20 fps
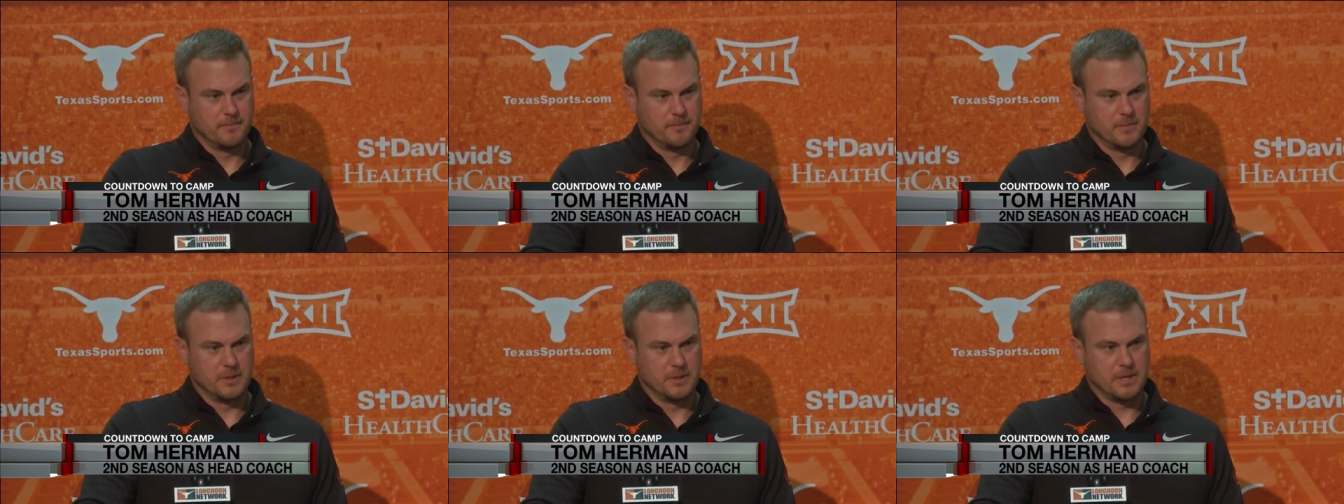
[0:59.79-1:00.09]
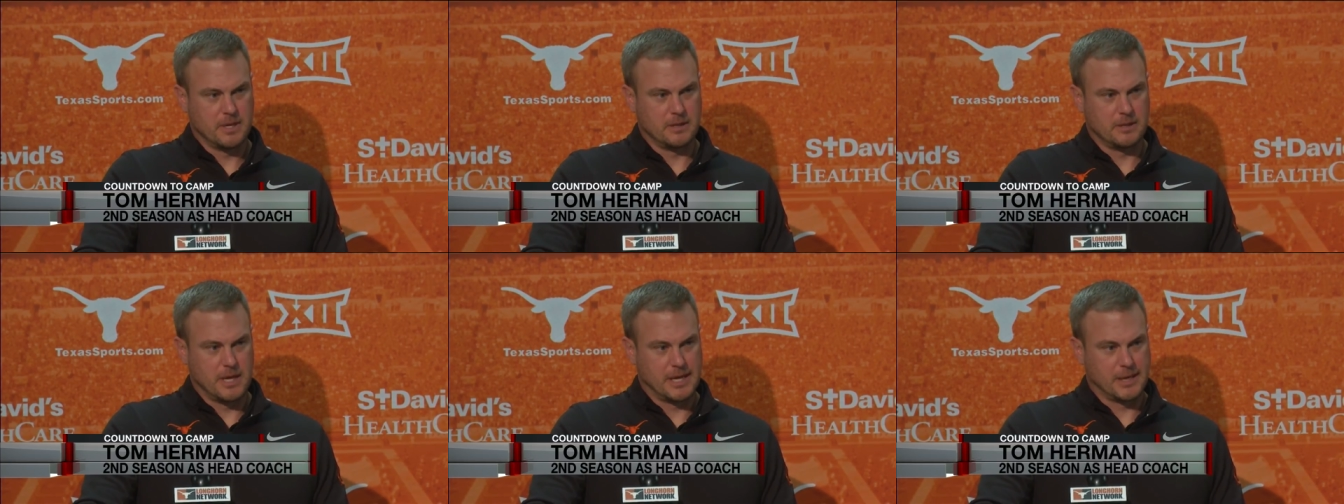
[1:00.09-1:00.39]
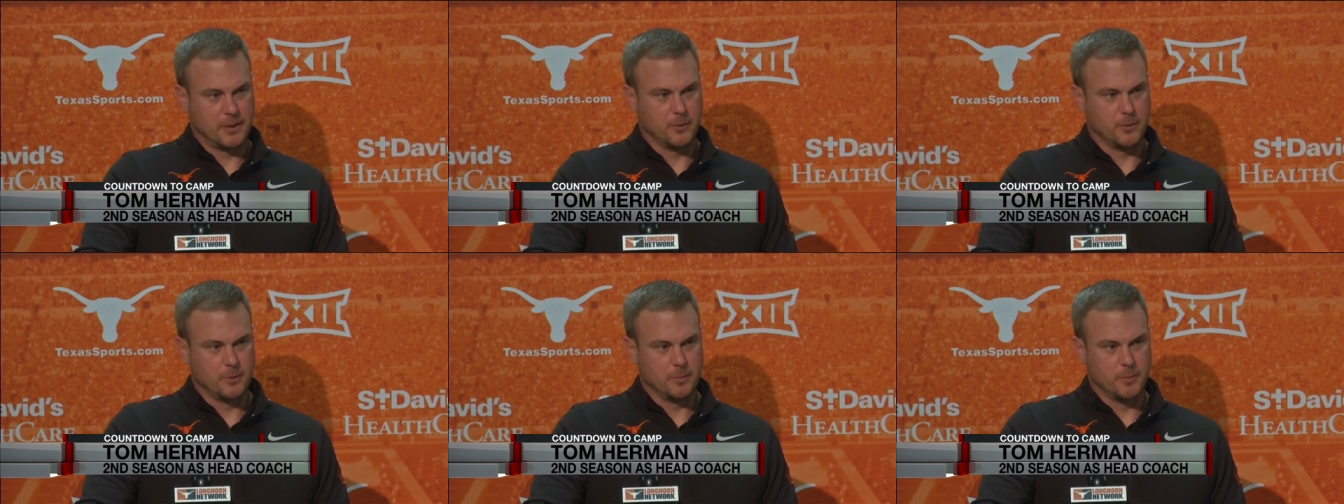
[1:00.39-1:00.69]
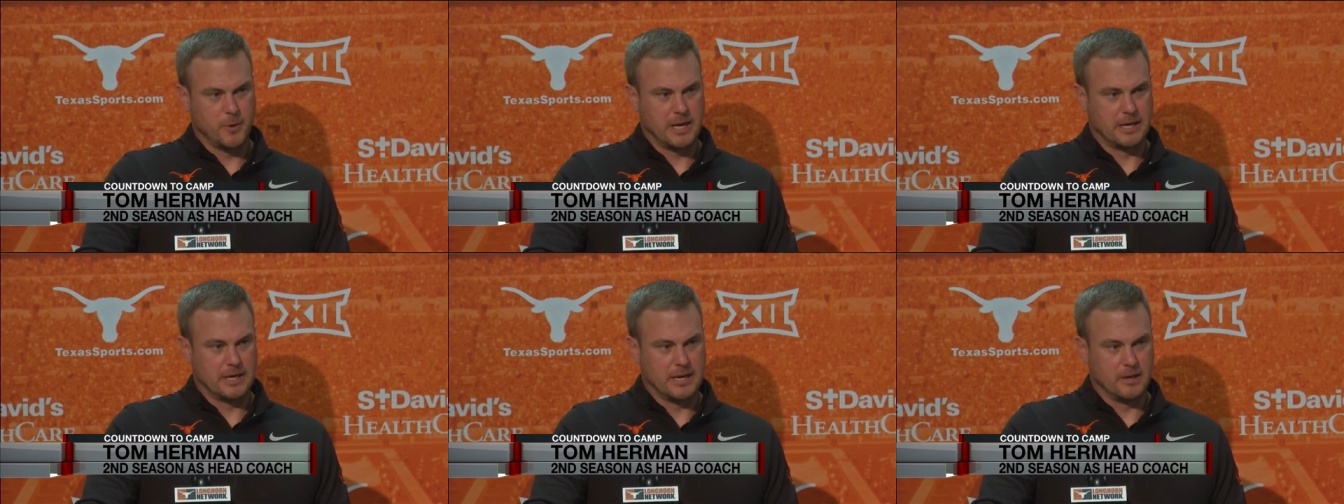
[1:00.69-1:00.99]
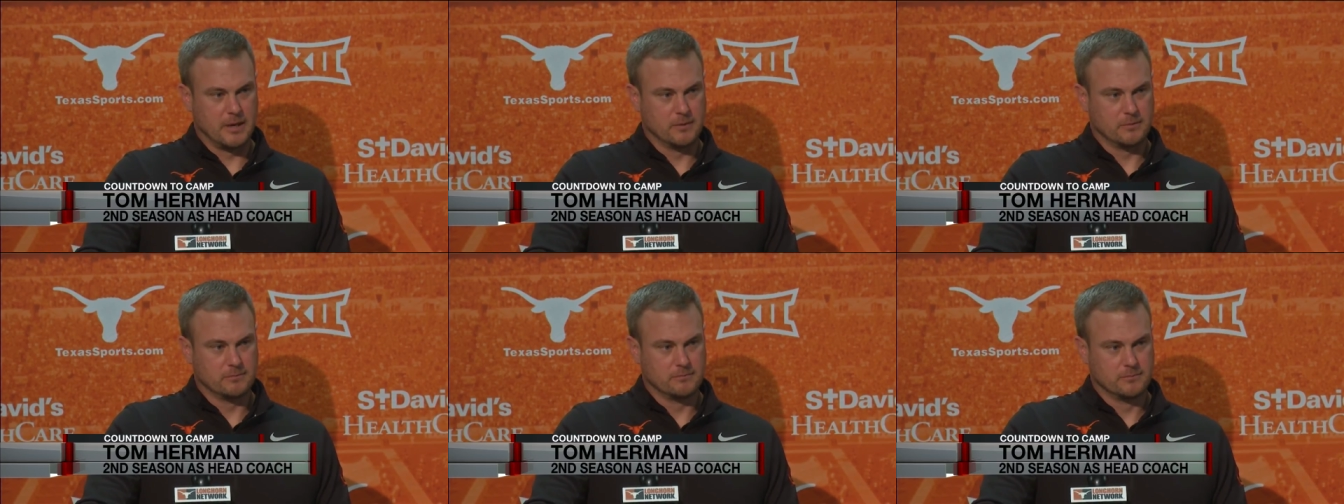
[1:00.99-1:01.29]
in that locker room right
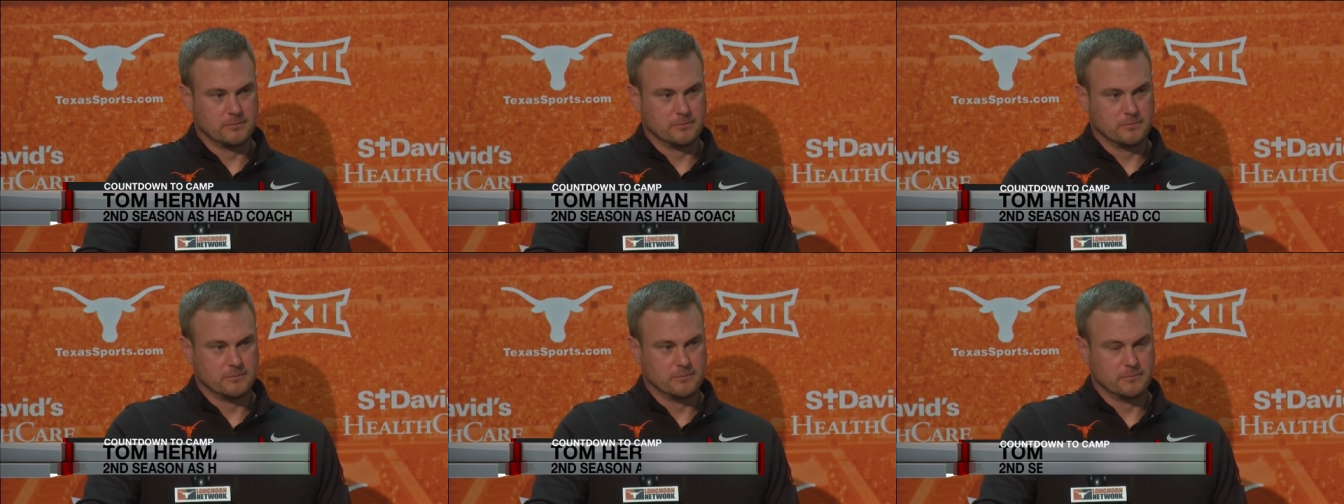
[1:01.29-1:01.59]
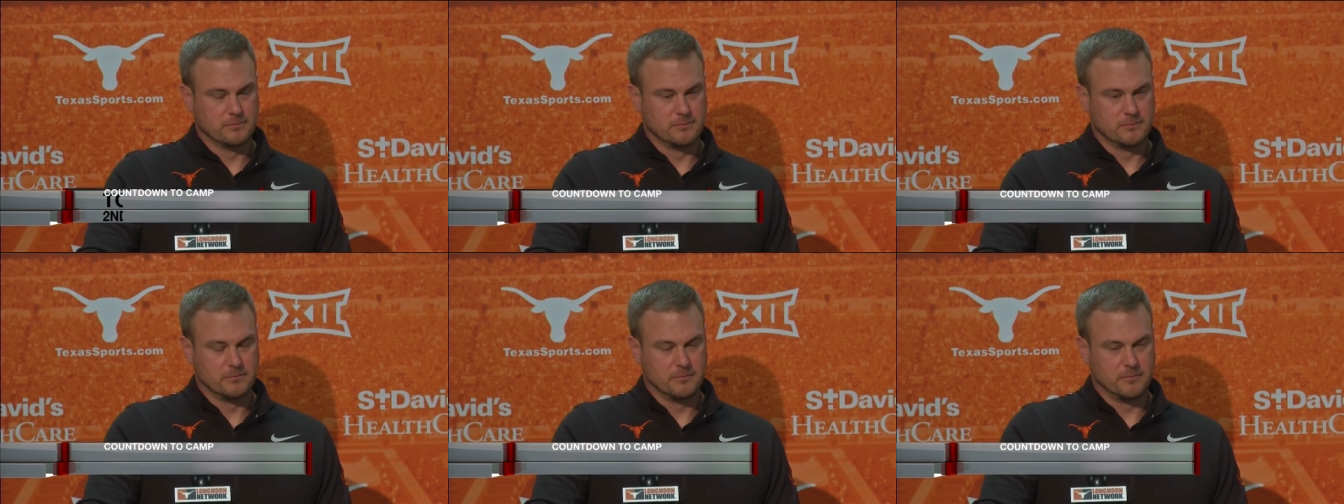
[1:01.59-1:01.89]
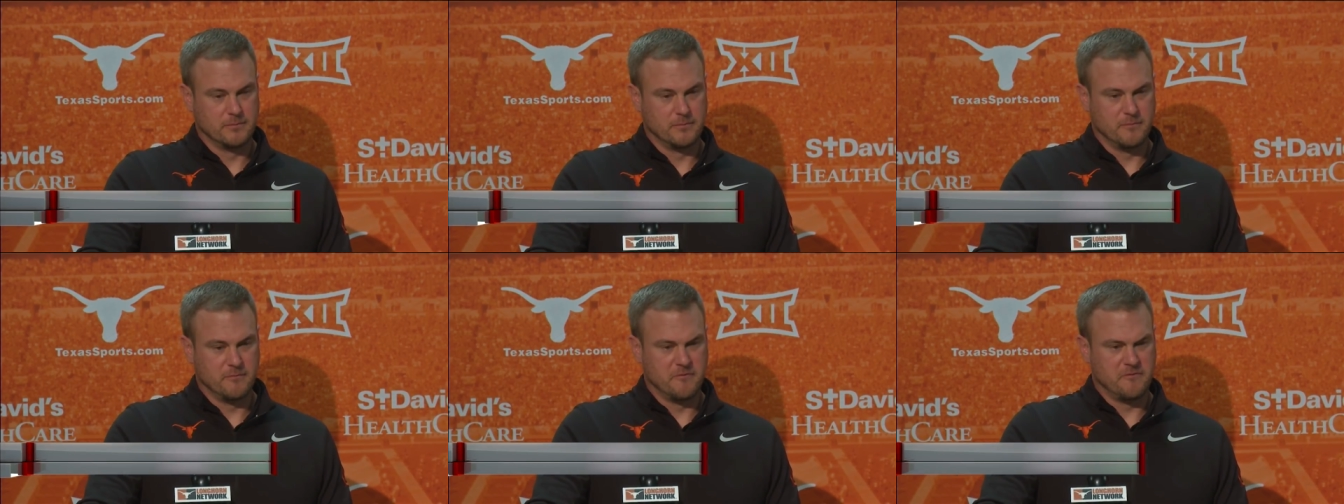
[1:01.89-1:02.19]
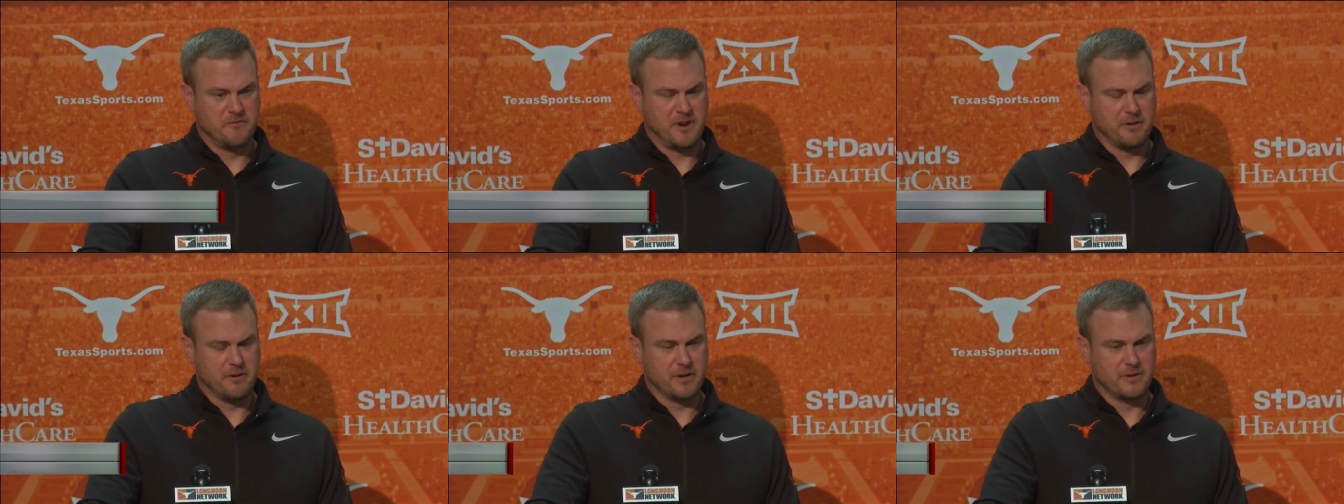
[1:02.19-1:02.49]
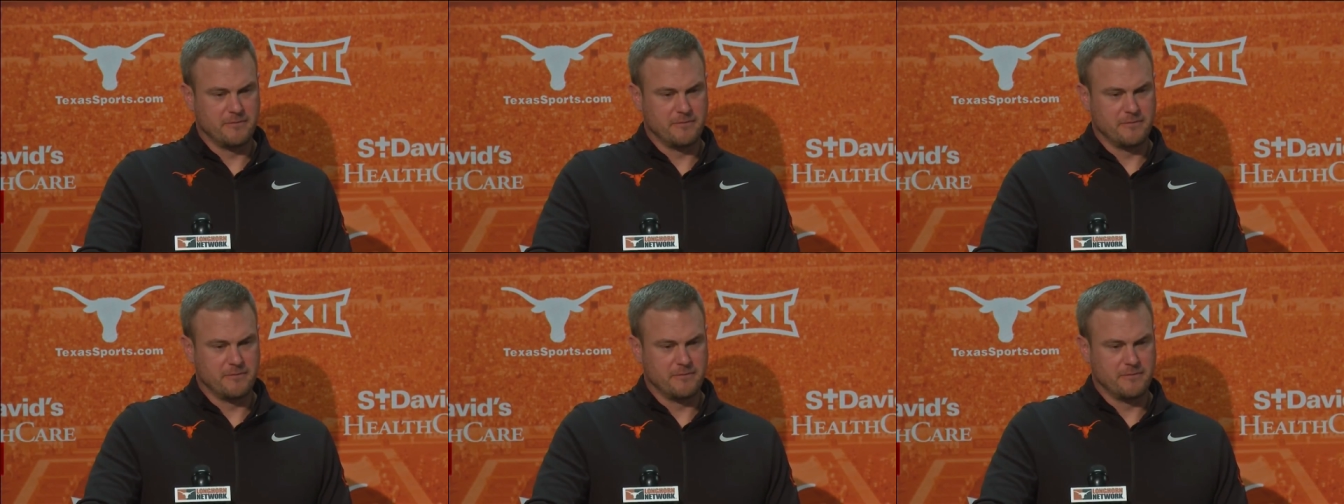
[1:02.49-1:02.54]
now. Very,